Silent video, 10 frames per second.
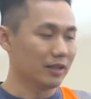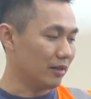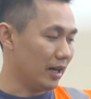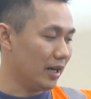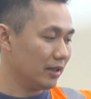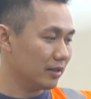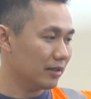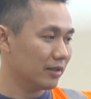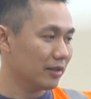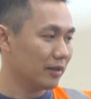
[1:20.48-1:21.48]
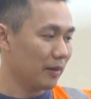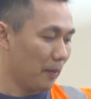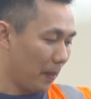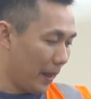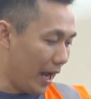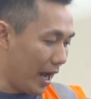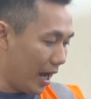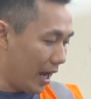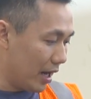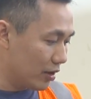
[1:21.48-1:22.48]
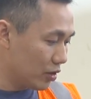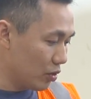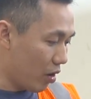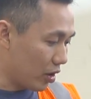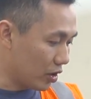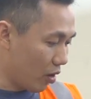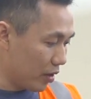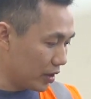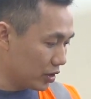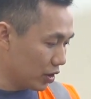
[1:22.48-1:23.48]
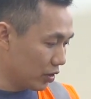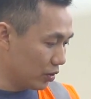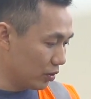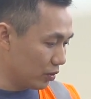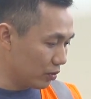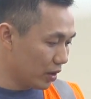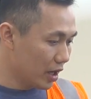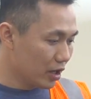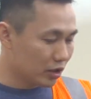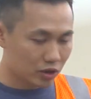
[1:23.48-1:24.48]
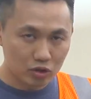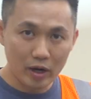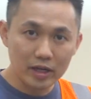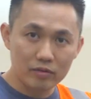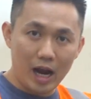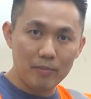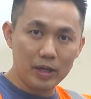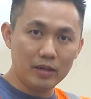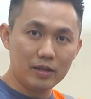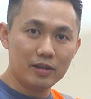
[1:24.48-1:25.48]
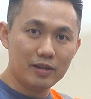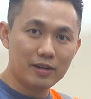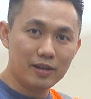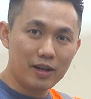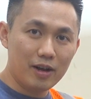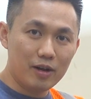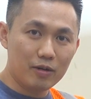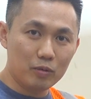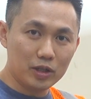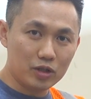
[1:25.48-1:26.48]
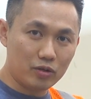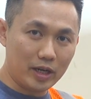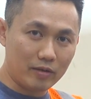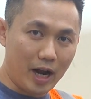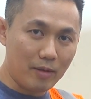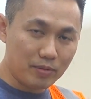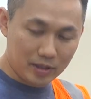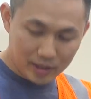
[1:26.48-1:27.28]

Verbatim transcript: right? And you are going to shrink wrap it with a shrink wrap.